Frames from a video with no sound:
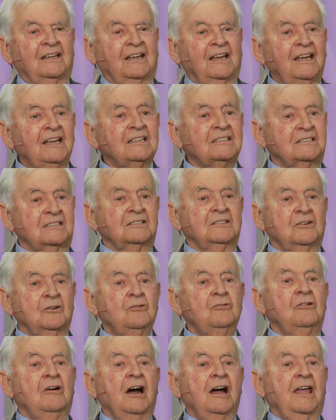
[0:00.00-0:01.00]
is
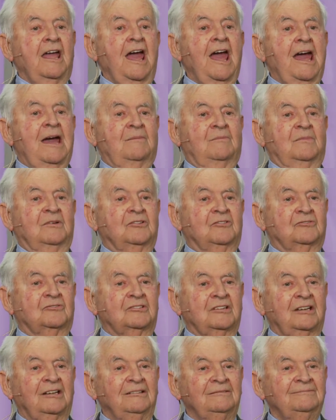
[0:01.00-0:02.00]
who I am, you
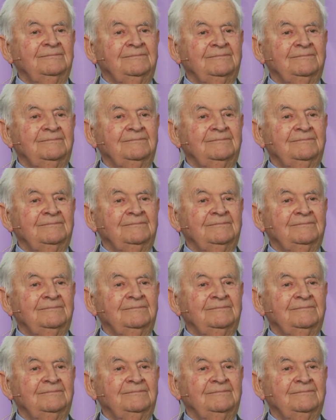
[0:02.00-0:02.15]
see.